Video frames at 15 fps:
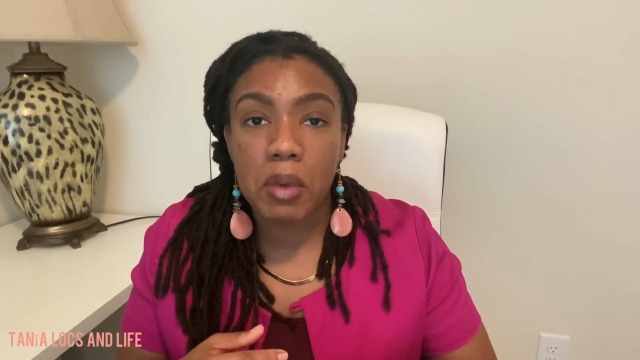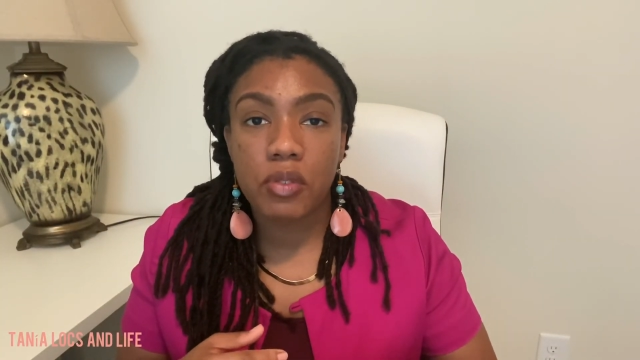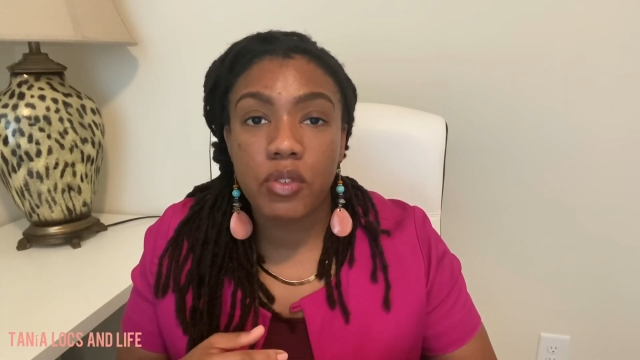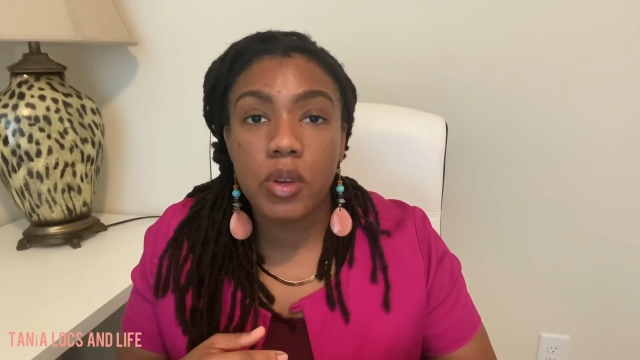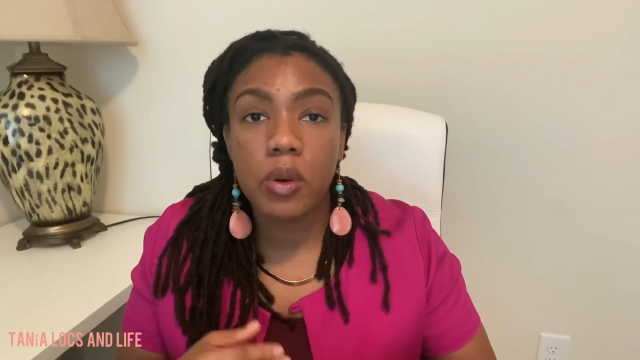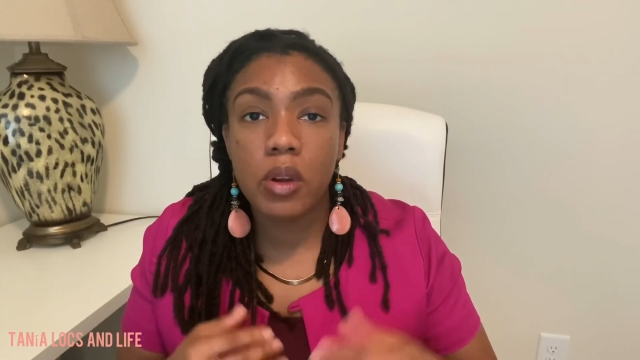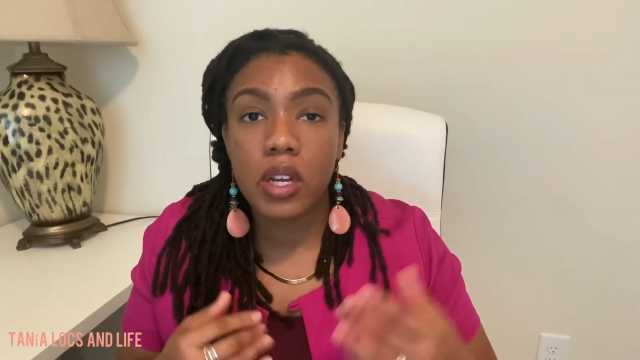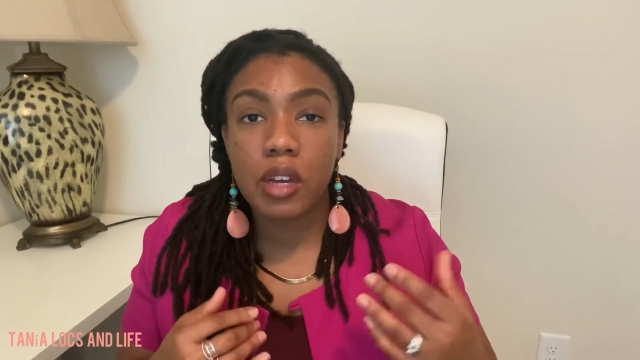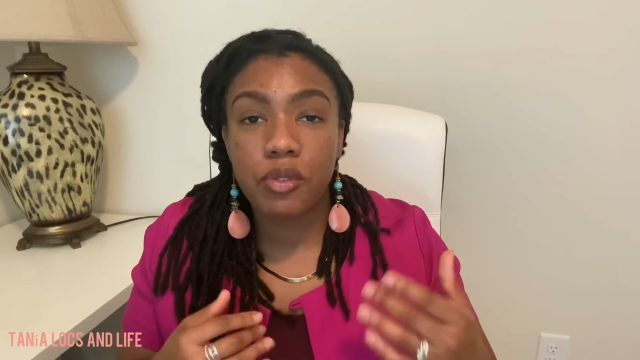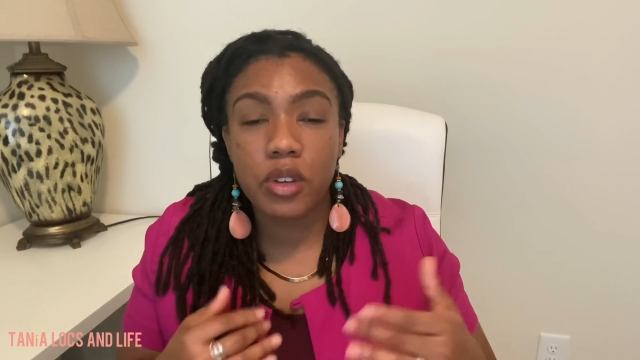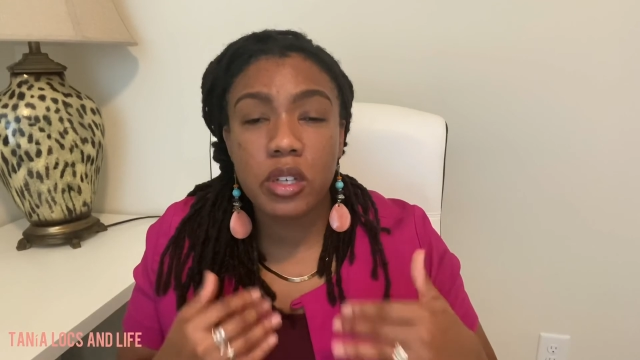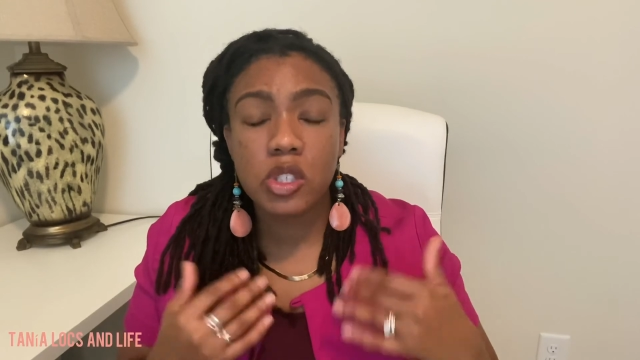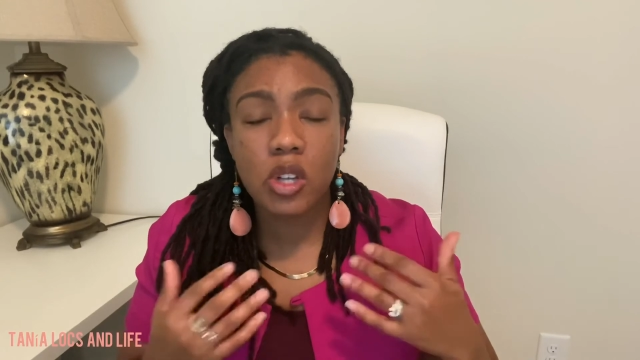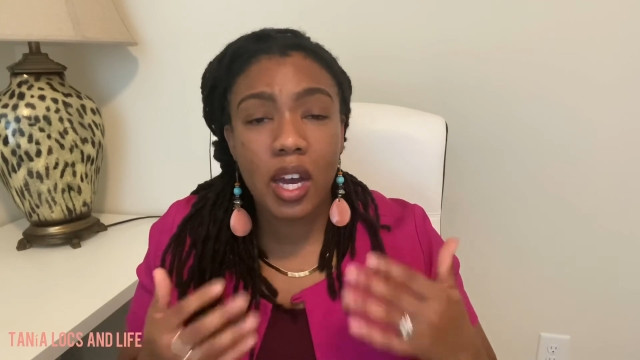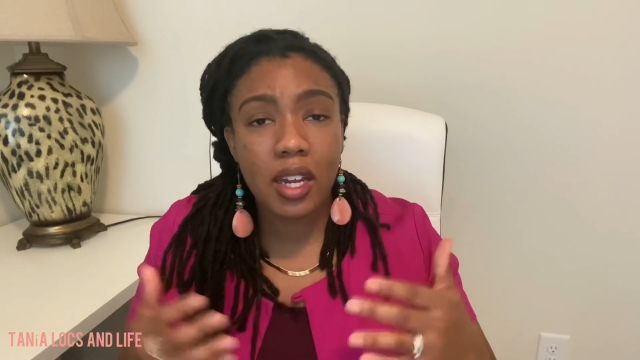If
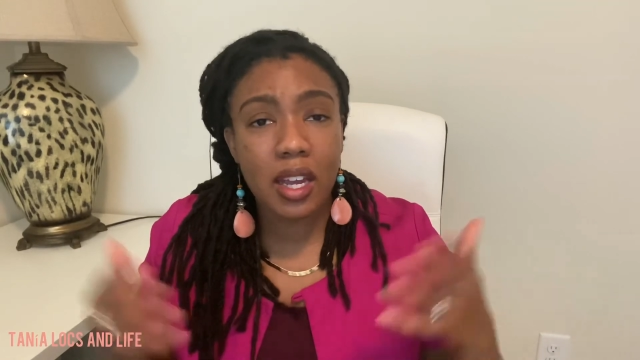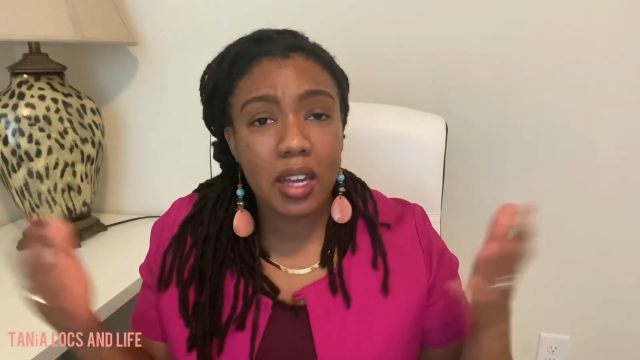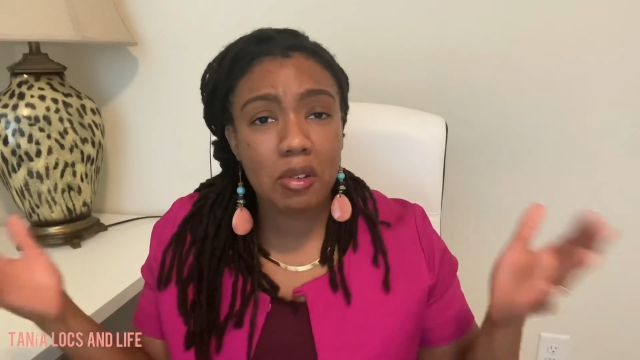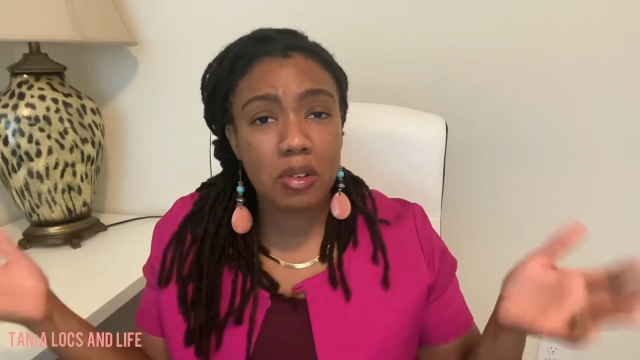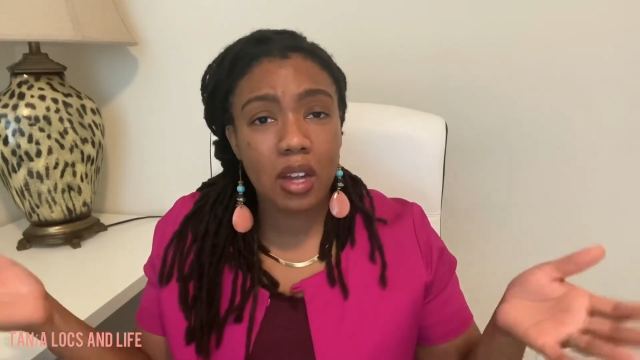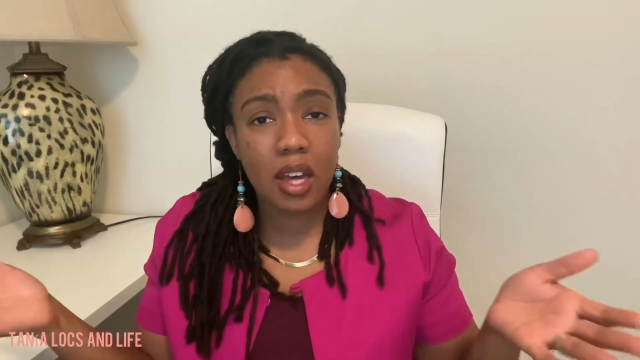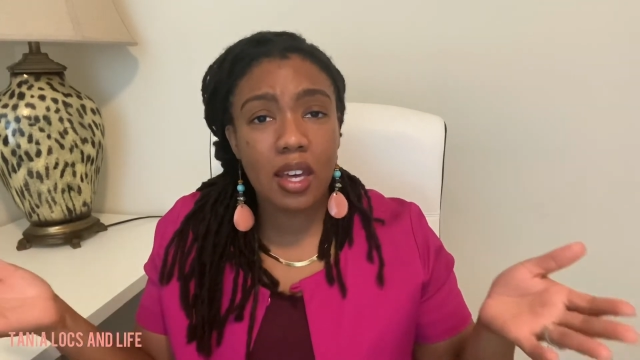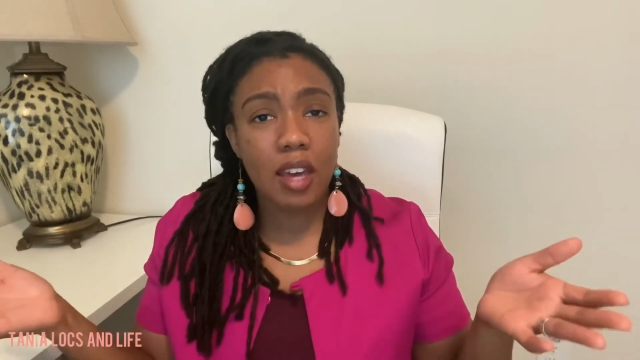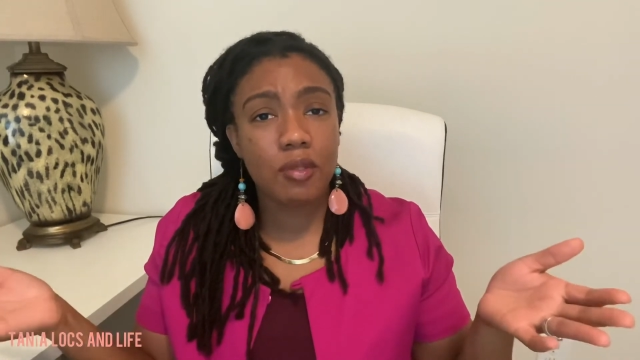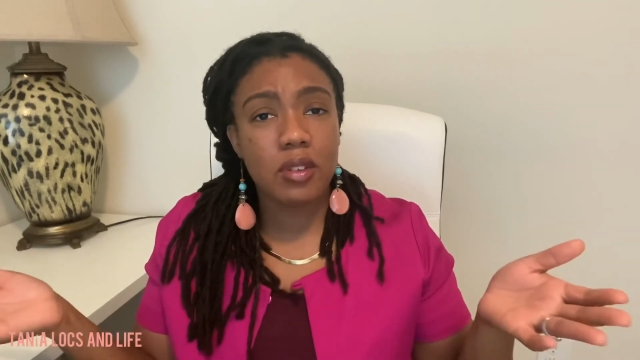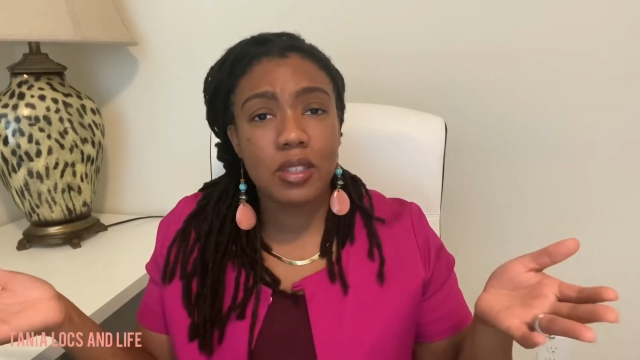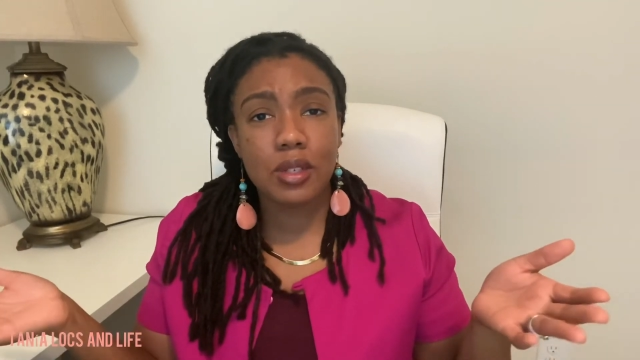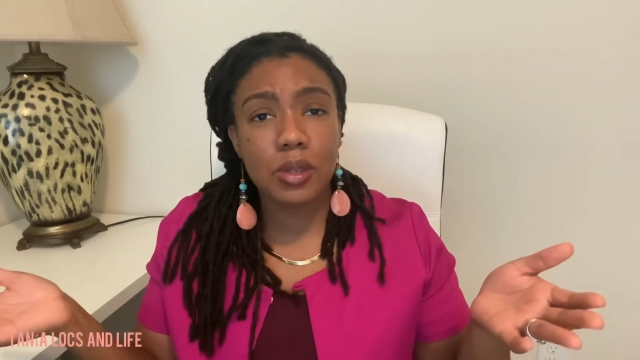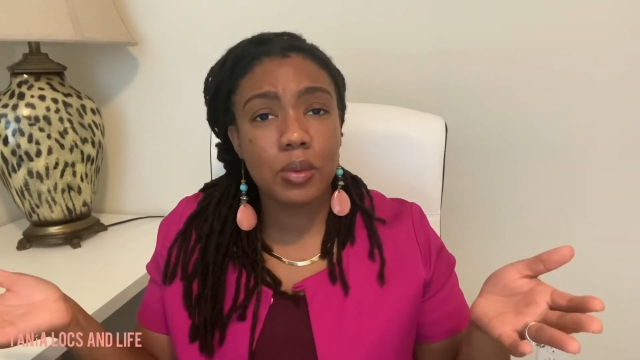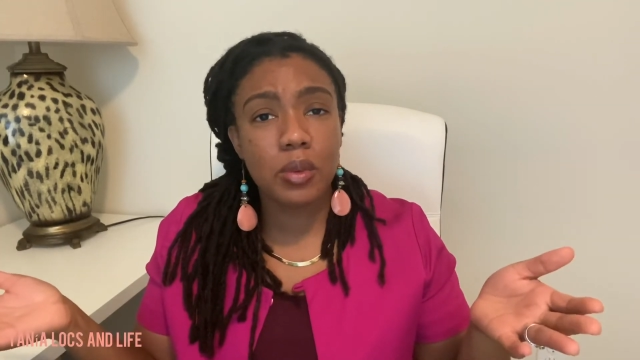you're trying to interlock every
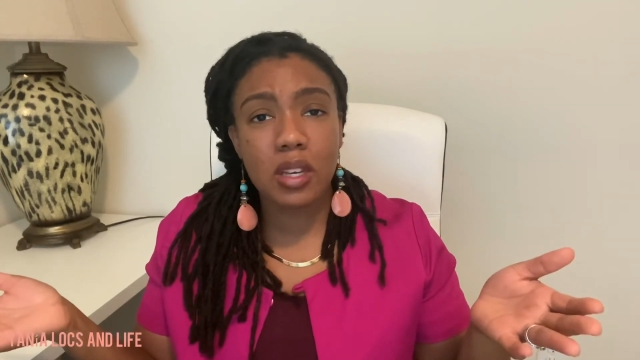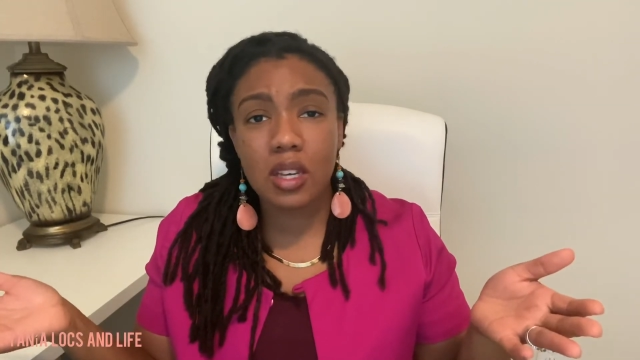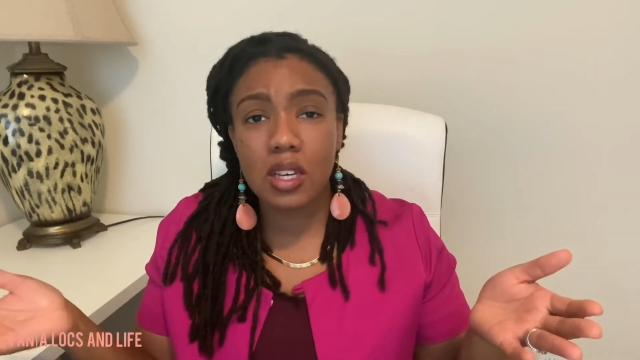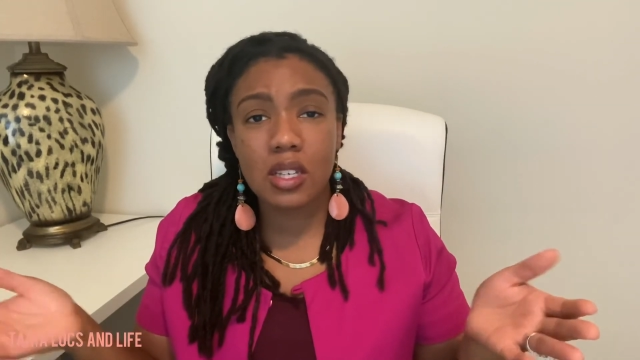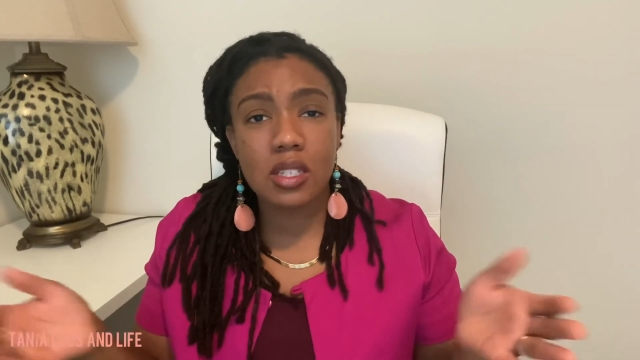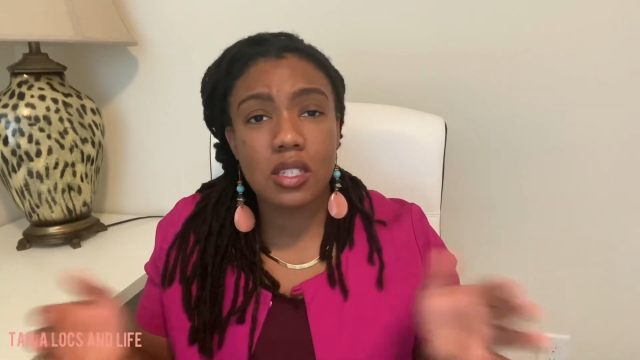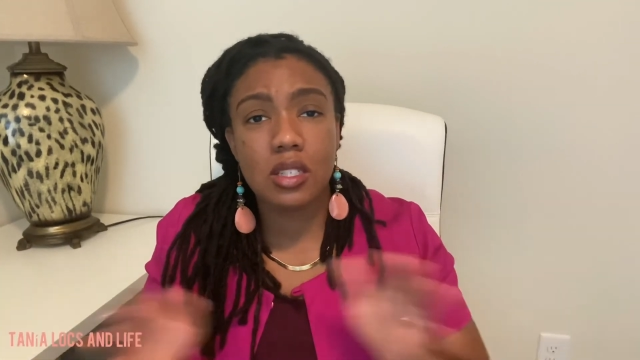2 weeks,